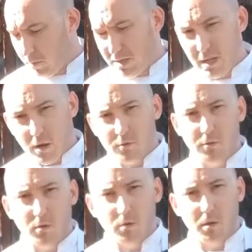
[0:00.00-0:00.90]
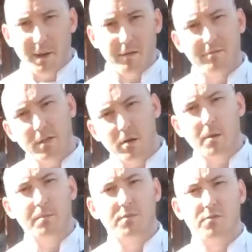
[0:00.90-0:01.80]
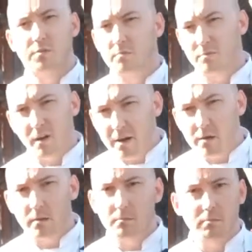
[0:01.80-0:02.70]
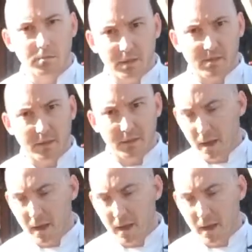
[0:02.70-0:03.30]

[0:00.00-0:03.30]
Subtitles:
Be careful about flare-ups, fire, things like